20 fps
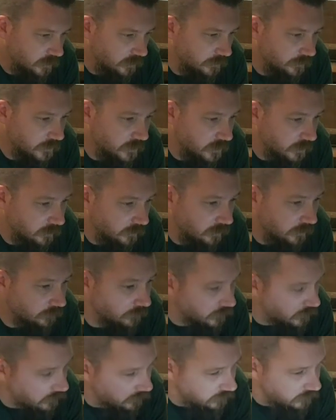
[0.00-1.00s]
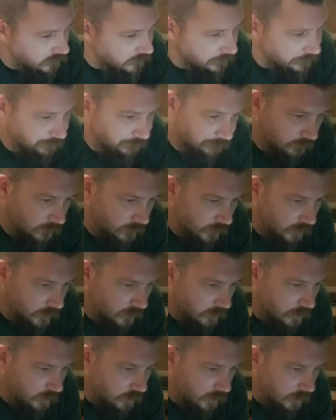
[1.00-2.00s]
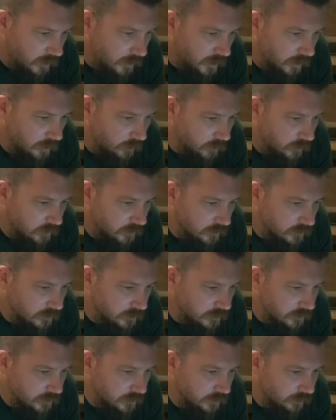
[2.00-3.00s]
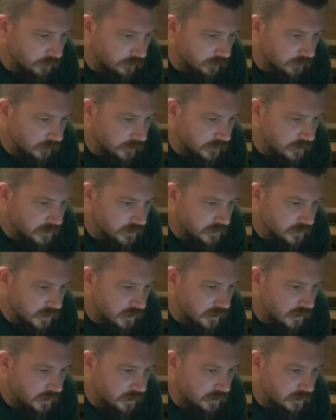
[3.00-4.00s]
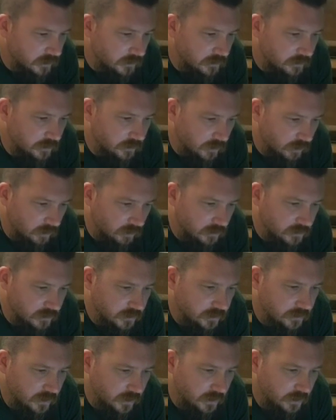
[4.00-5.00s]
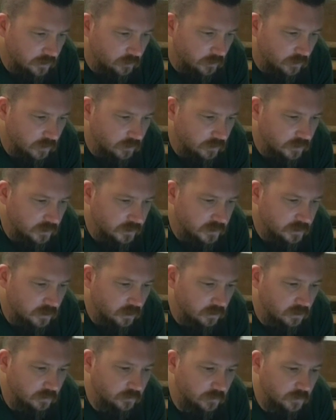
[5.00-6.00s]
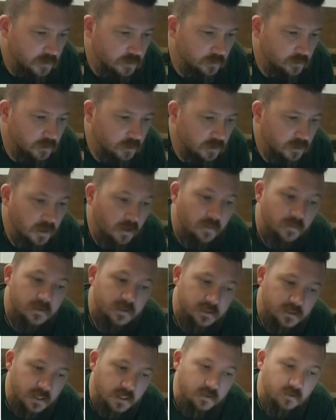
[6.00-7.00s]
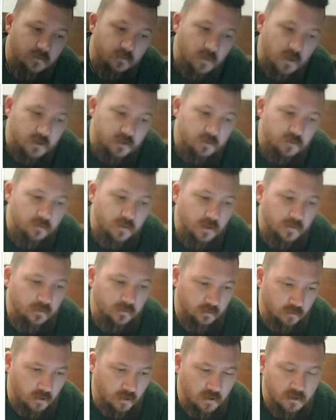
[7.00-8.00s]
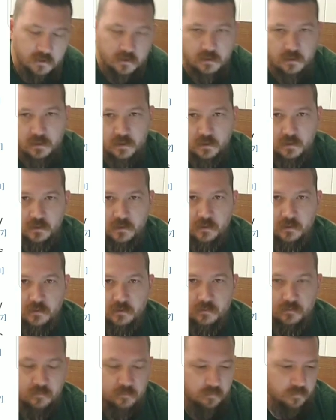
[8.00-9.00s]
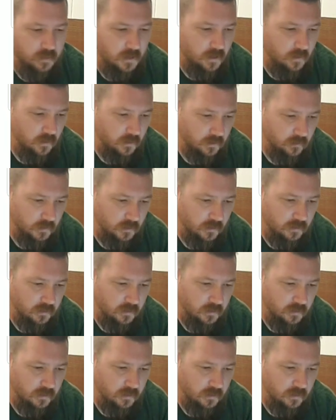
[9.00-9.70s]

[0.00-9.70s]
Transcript: to the Facility of Theology. It was during his stay in theology that he wrote his controversial book, The Sacred Mushroom and the Cross. That's the big one